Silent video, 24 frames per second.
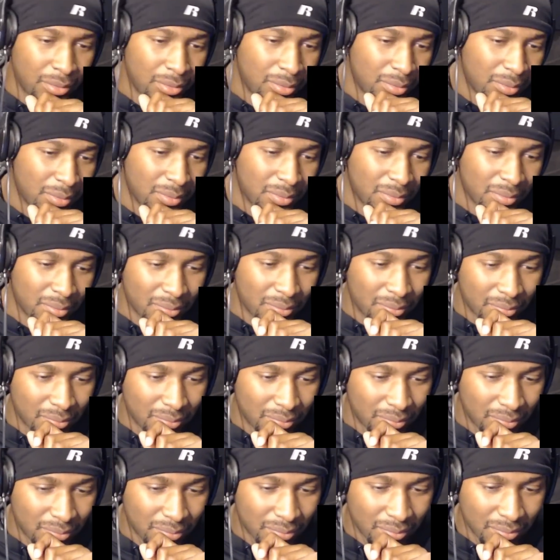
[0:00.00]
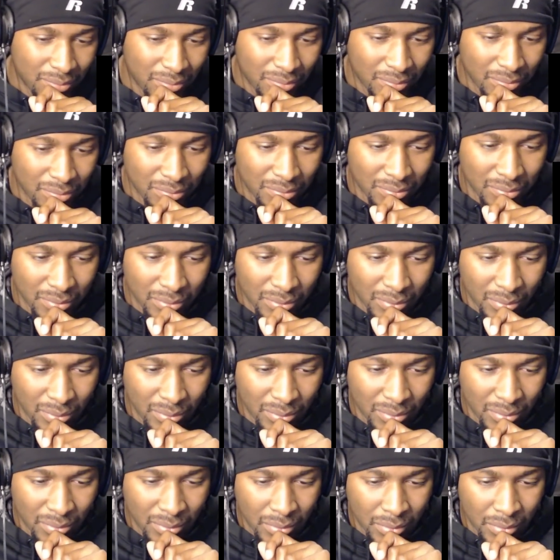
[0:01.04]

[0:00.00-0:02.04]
(no one is talking)